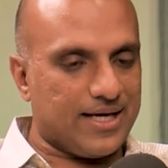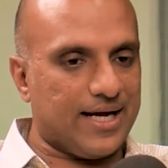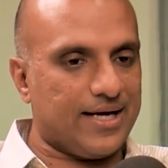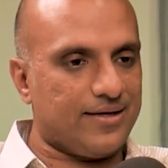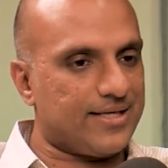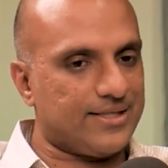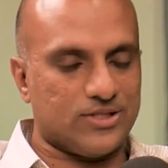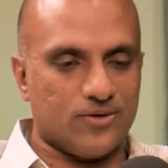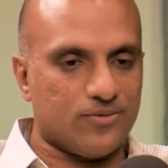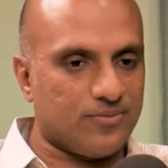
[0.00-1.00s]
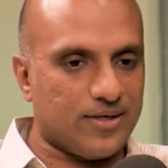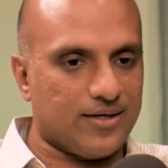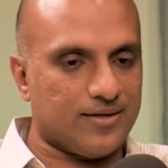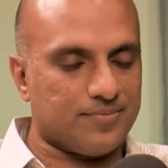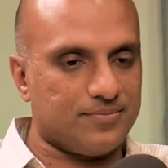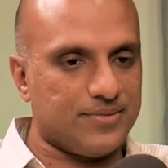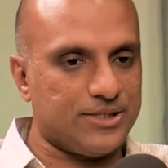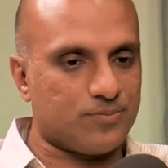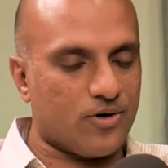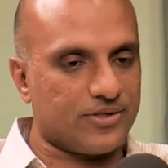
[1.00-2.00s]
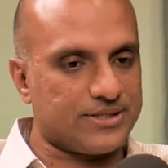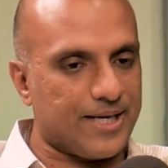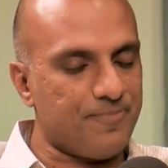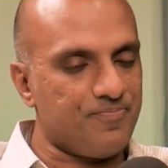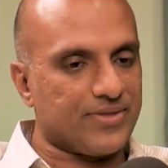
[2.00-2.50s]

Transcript: and that's how these products came.